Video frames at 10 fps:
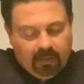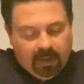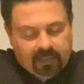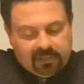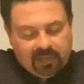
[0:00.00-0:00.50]

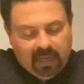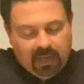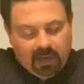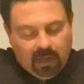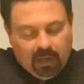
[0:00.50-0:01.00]
and
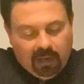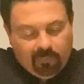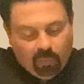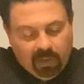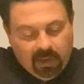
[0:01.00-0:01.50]
say, if
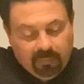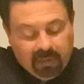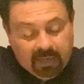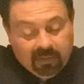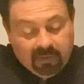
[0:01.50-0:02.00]
we had been
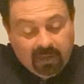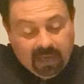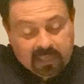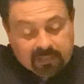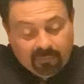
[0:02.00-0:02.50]
in the
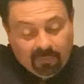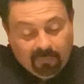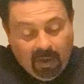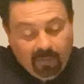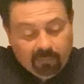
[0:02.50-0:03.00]
days of our
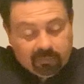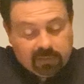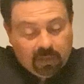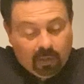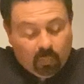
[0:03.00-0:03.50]
fathers,
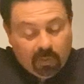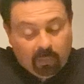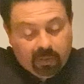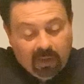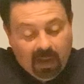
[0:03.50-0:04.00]
we
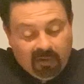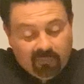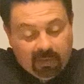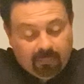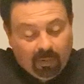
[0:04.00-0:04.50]
would not have
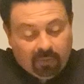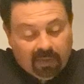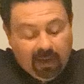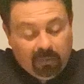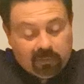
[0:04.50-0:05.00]
been
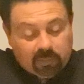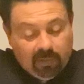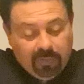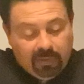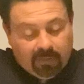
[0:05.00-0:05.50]
partakers
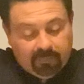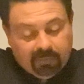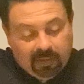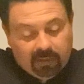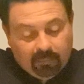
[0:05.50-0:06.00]
with them
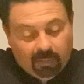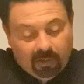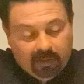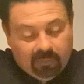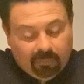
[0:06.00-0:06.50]
in the
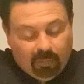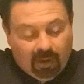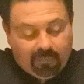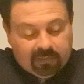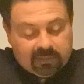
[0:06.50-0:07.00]
blood of the
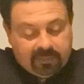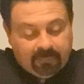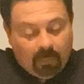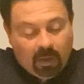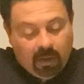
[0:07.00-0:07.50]
prophets.
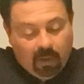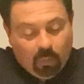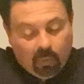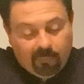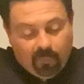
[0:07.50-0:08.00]

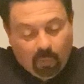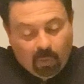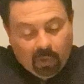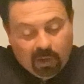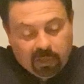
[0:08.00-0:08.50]

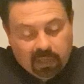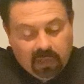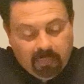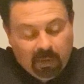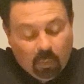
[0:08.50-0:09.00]
Wherefore ye
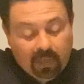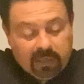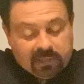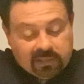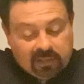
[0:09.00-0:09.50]
be
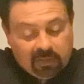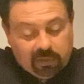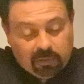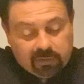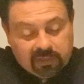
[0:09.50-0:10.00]
witnesses unto
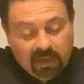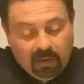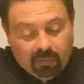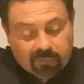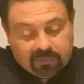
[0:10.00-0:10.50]

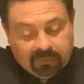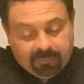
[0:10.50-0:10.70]
yourselves,